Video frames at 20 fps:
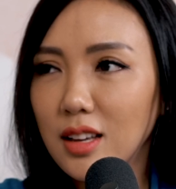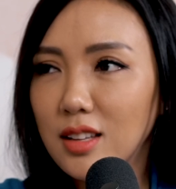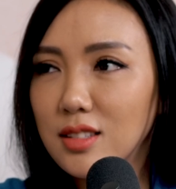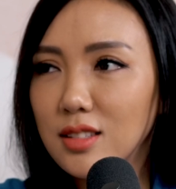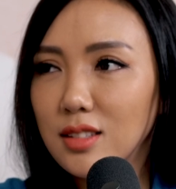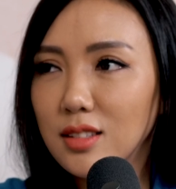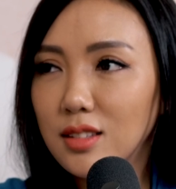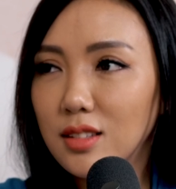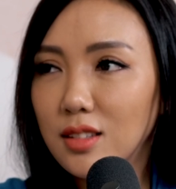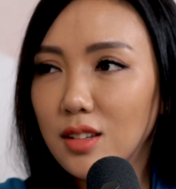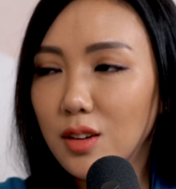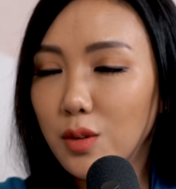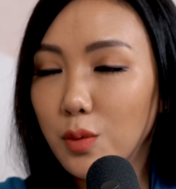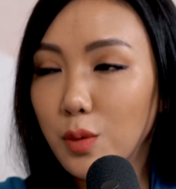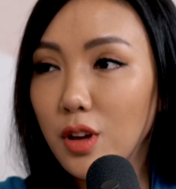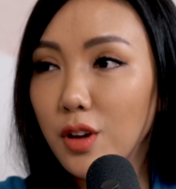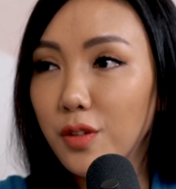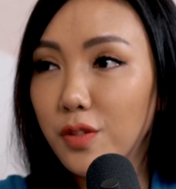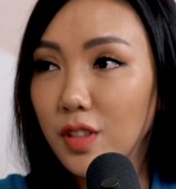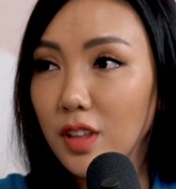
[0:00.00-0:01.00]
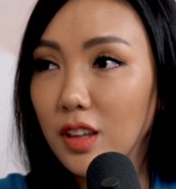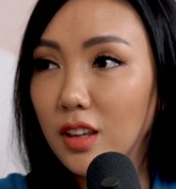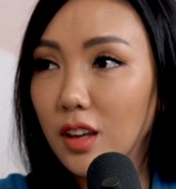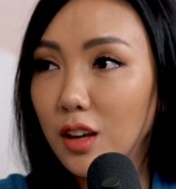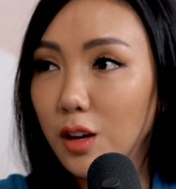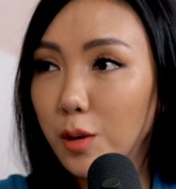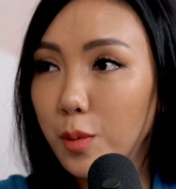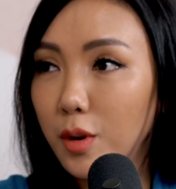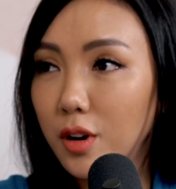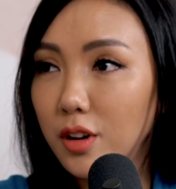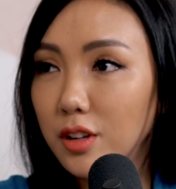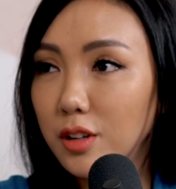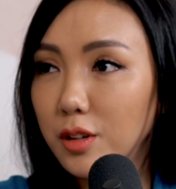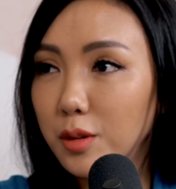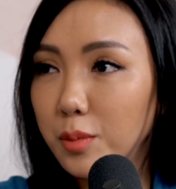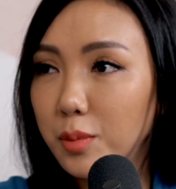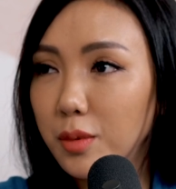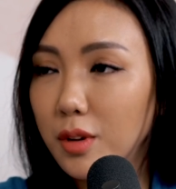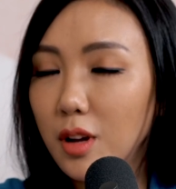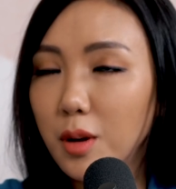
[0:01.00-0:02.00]
excellent way of thinking about
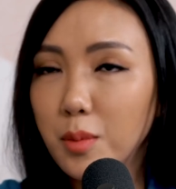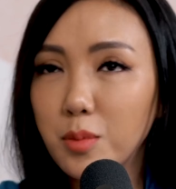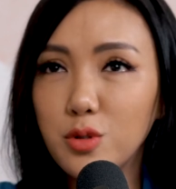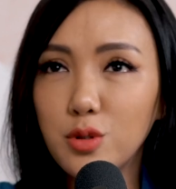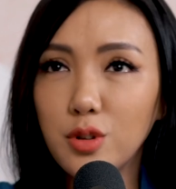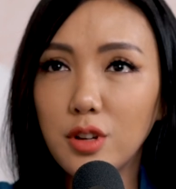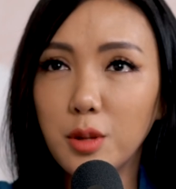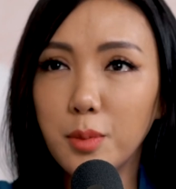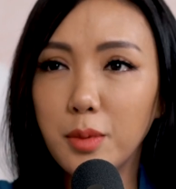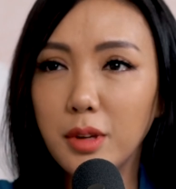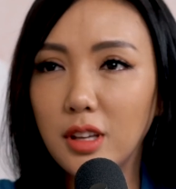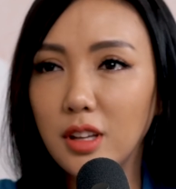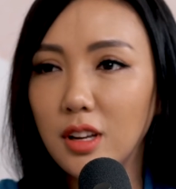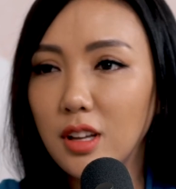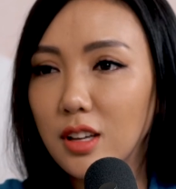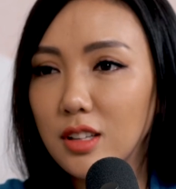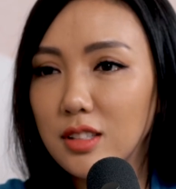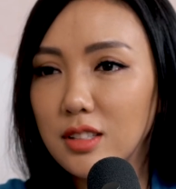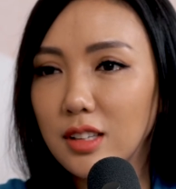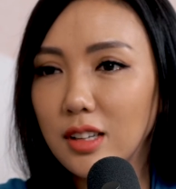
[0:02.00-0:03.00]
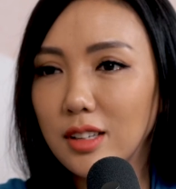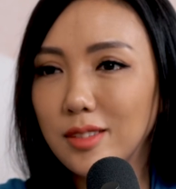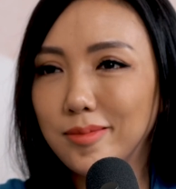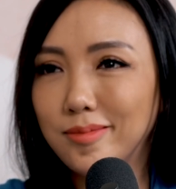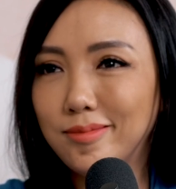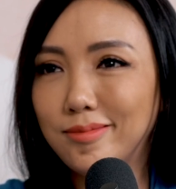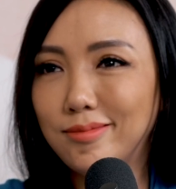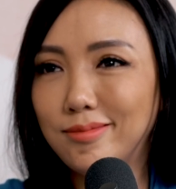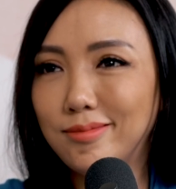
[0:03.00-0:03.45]
it. But I'm sure at the beginning it's like,